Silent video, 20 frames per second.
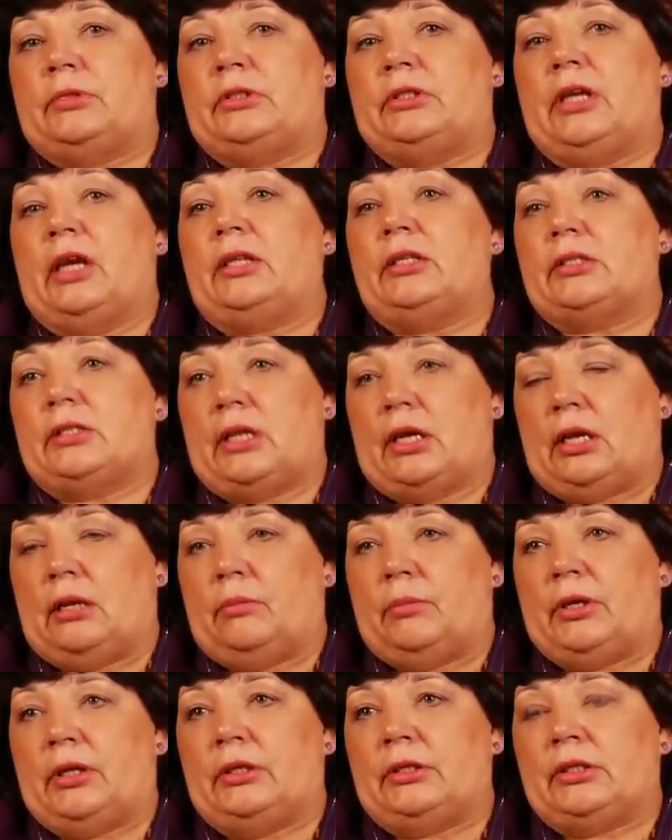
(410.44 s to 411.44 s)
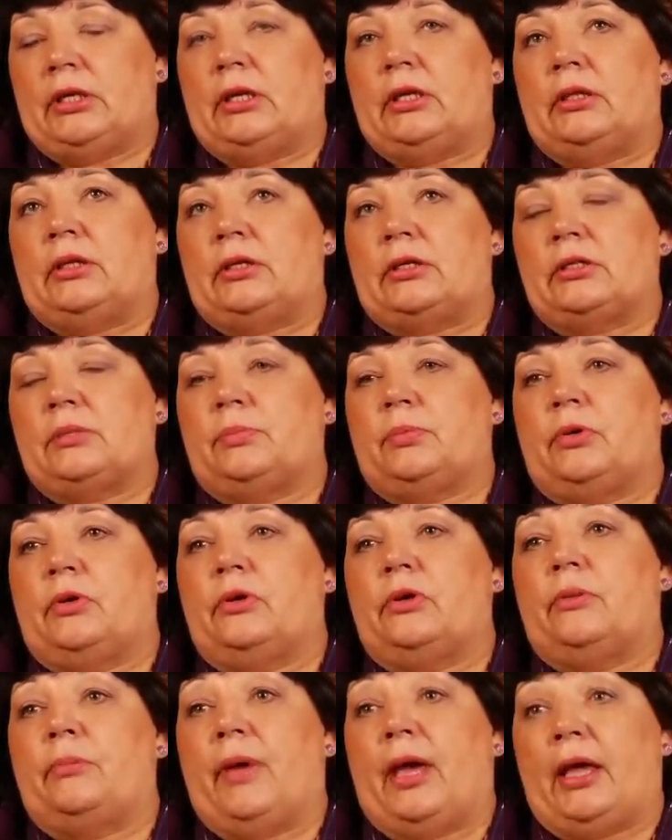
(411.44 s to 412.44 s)
debt settlement, and there's
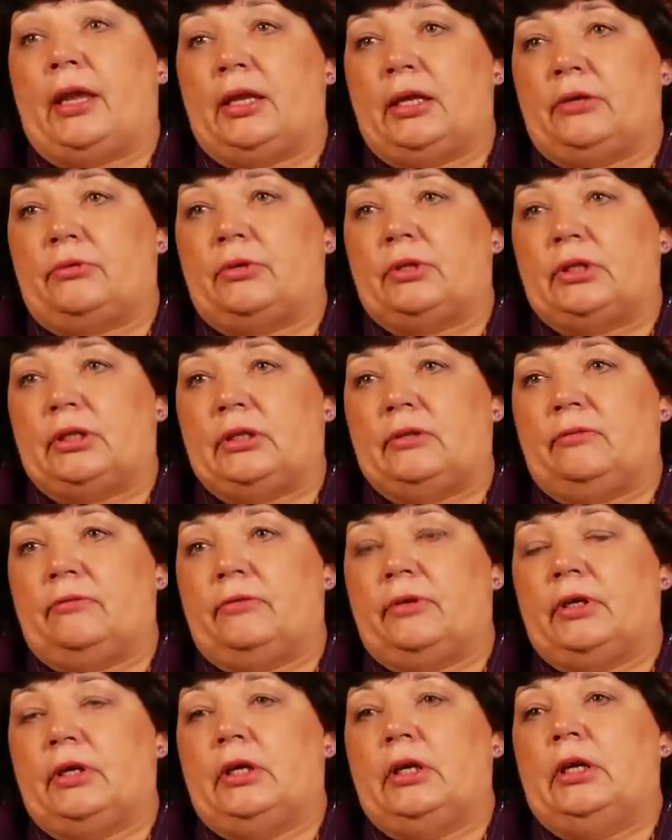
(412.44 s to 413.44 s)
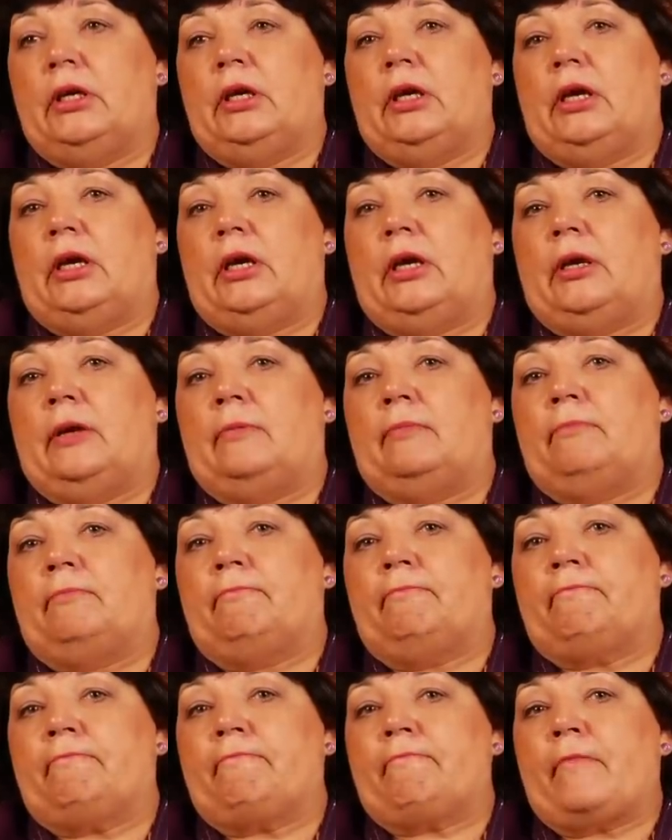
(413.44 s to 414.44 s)
programmatic relief.
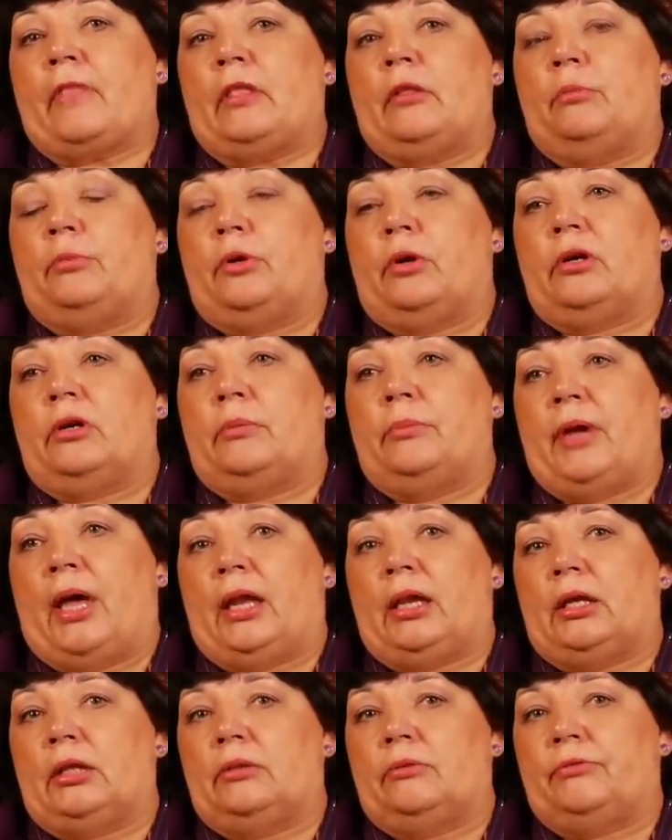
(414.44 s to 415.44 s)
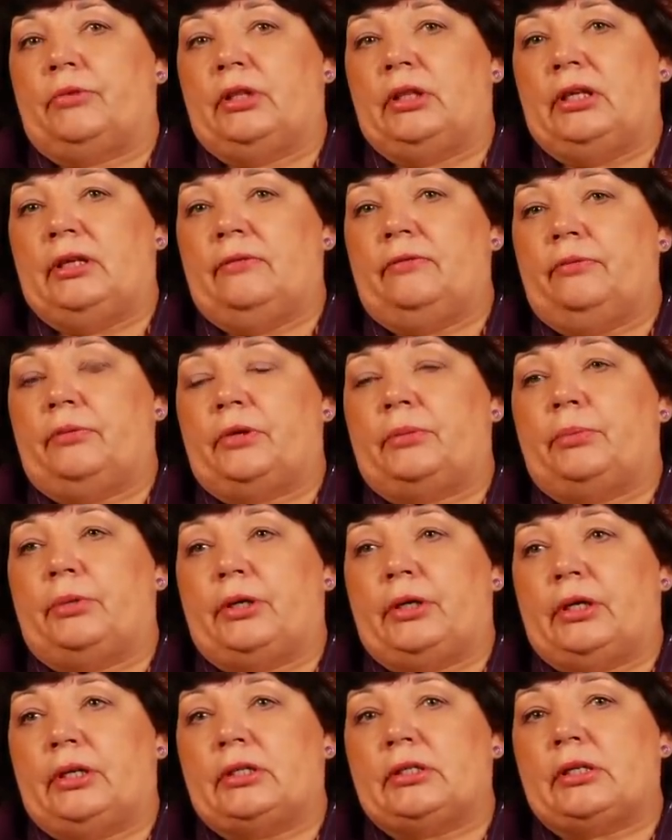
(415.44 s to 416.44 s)
The programmatic relief we're
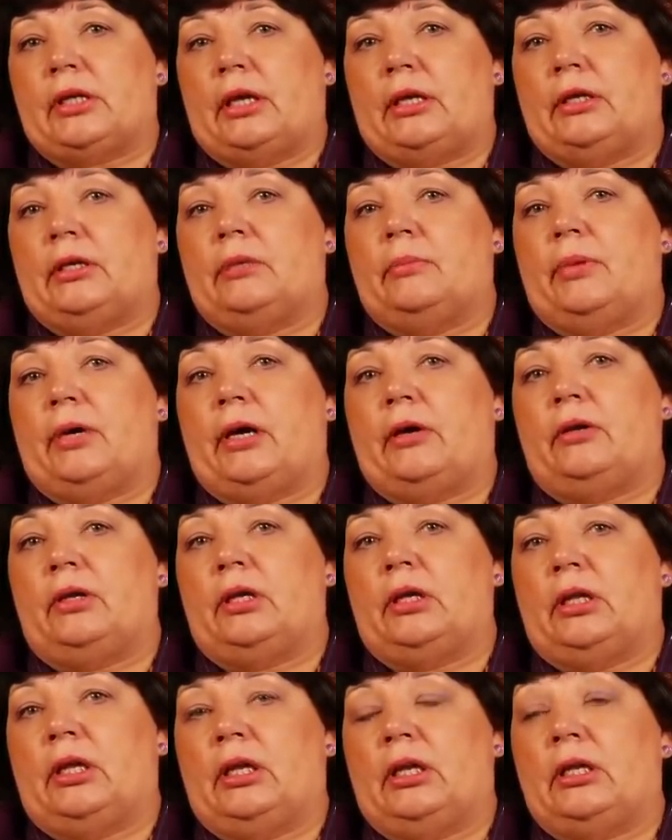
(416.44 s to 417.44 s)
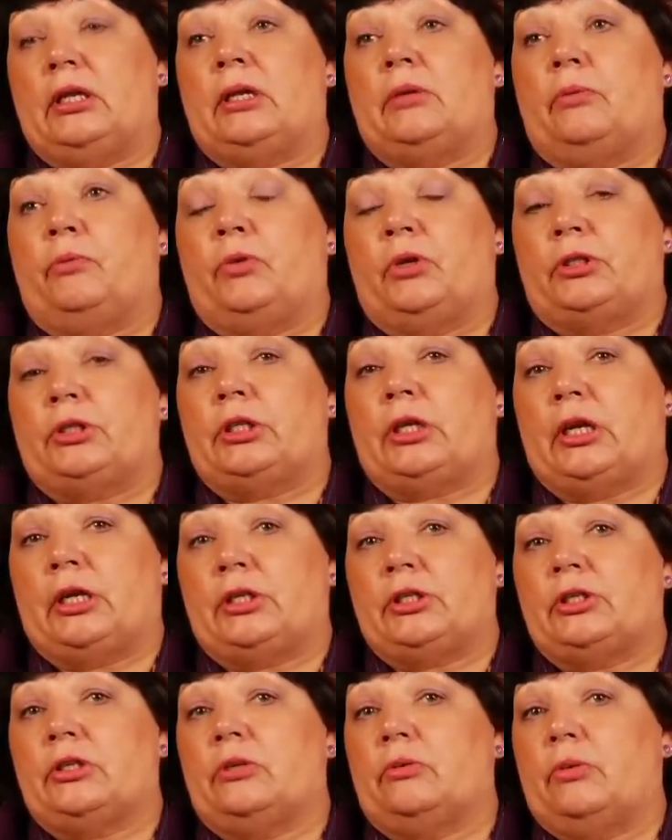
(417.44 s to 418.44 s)
pretty excited about. It will
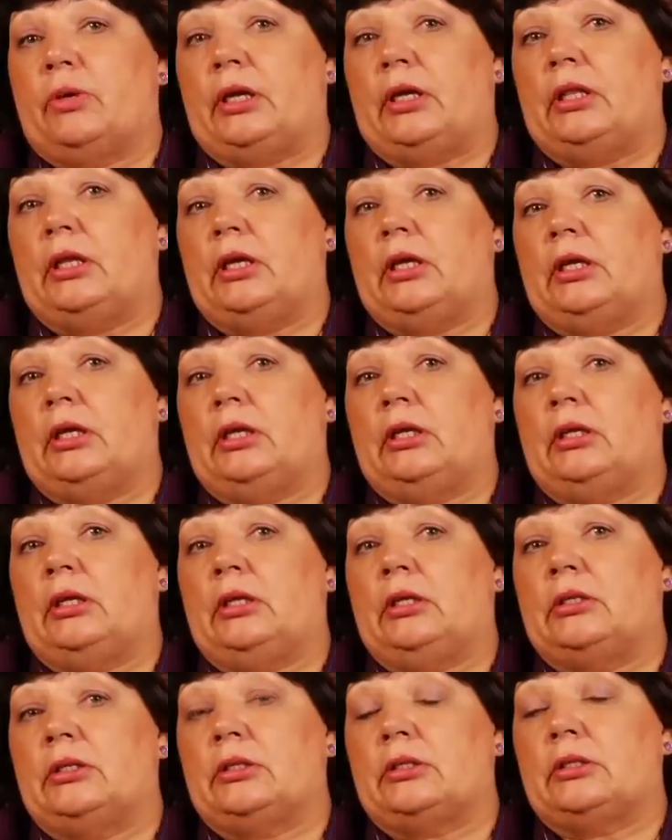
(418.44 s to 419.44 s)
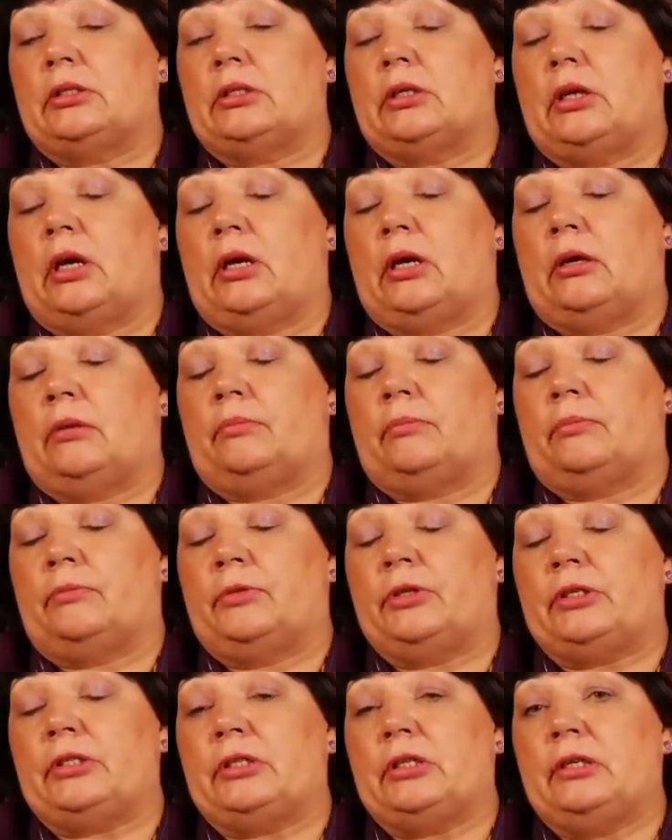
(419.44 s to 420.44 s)
change the way that Indians
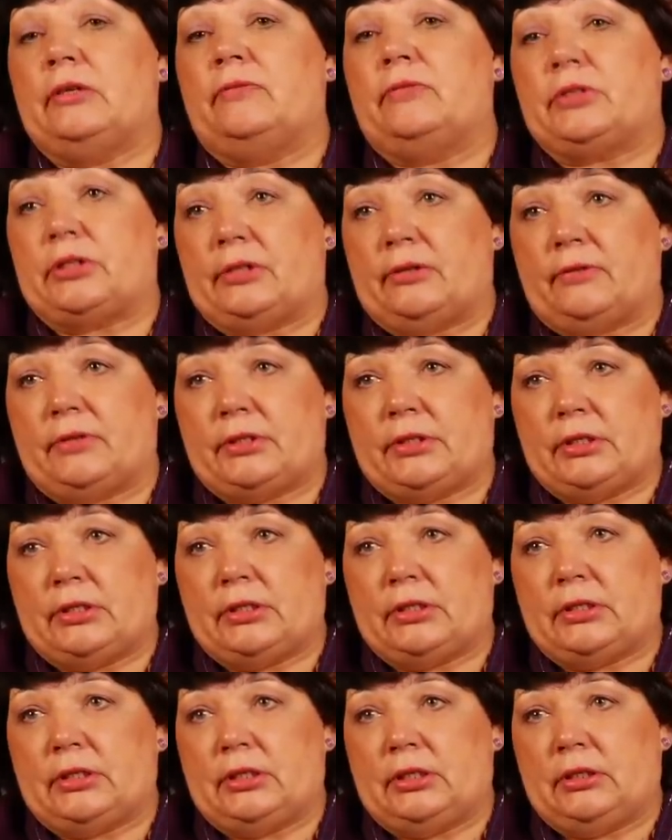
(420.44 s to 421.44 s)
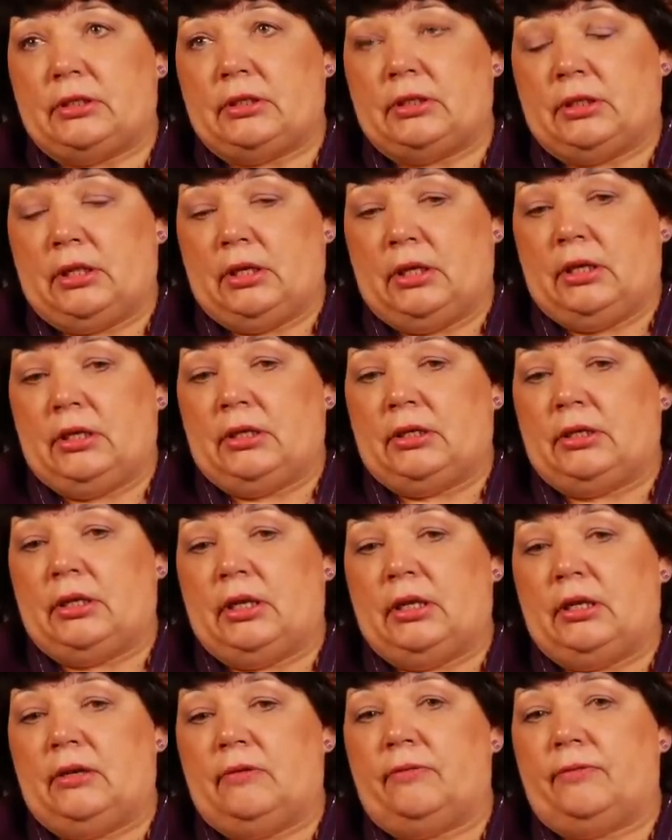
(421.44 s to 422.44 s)
receive services in
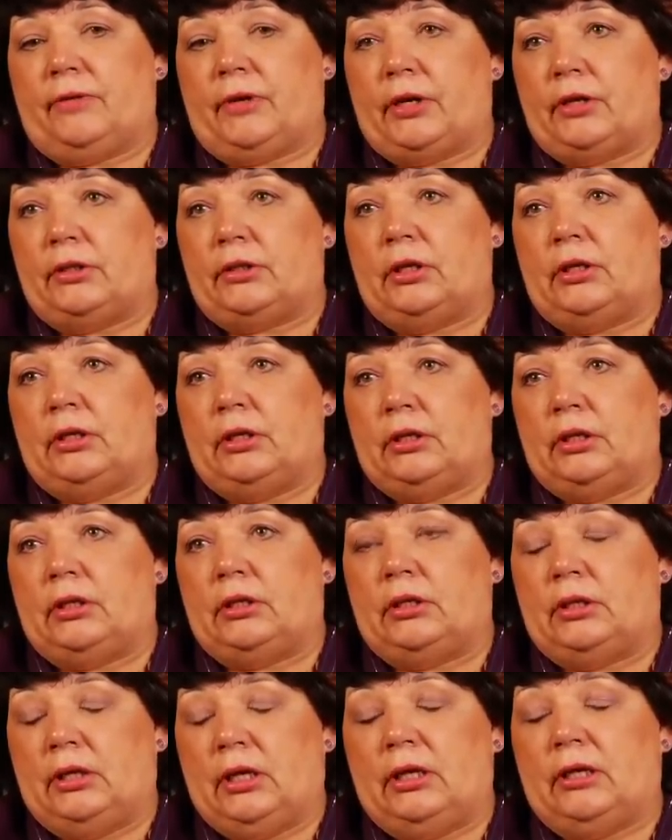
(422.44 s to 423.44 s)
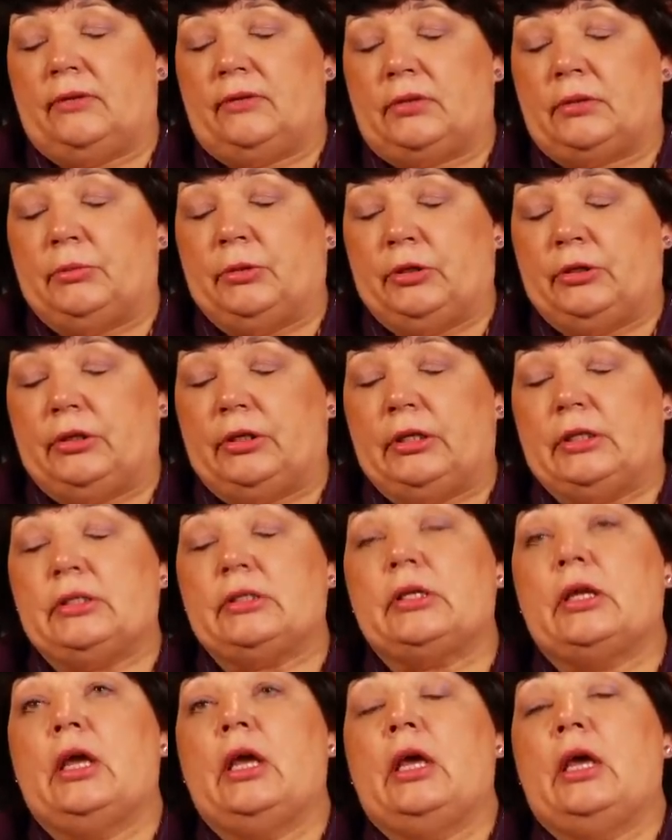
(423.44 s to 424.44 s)
Native
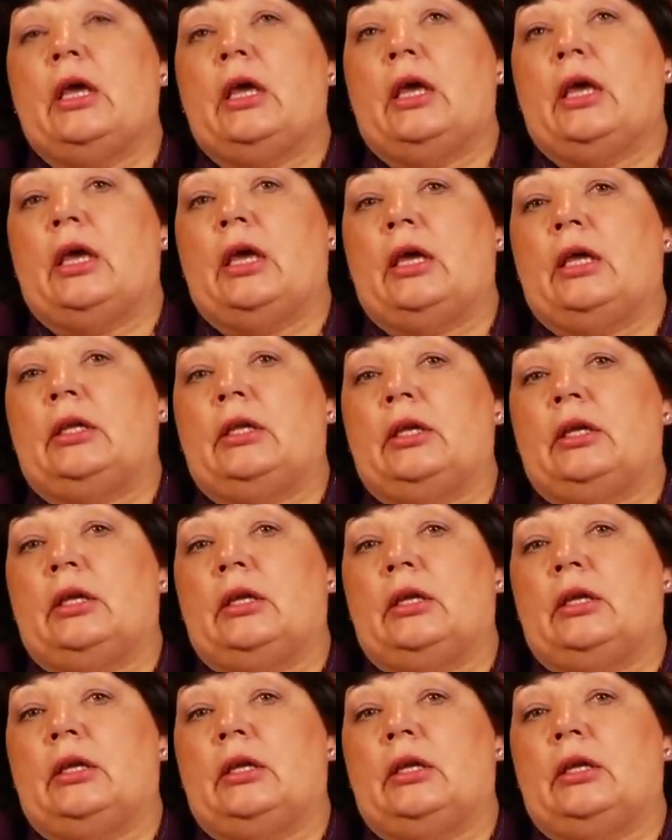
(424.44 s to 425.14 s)
communities, and